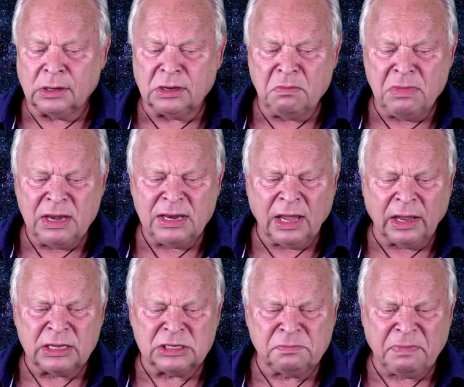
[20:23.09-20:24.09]
The media
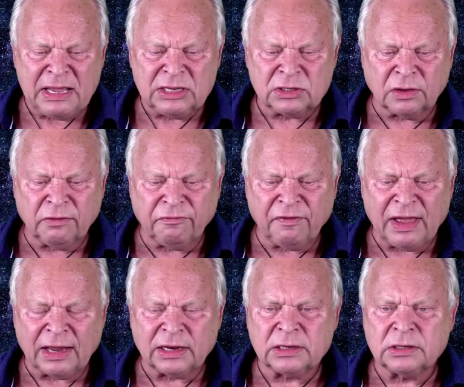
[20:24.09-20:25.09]
is based on the
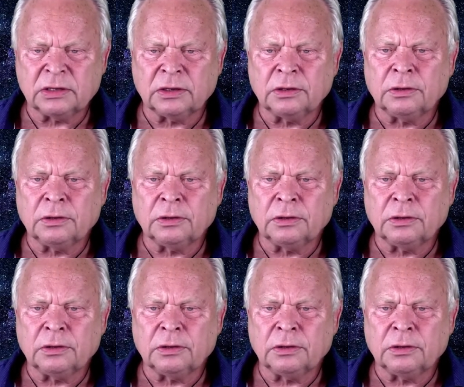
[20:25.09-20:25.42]
fact